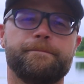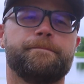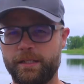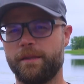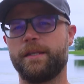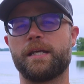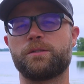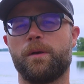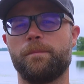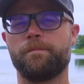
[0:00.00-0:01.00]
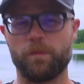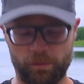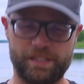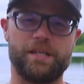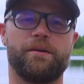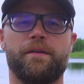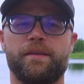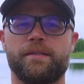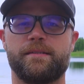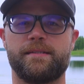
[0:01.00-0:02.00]
Until the next one, we'll see you around
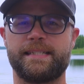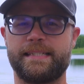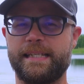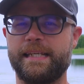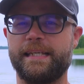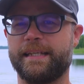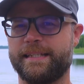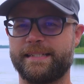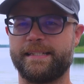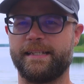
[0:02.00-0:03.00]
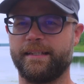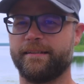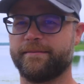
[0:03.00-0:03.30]
the CNC.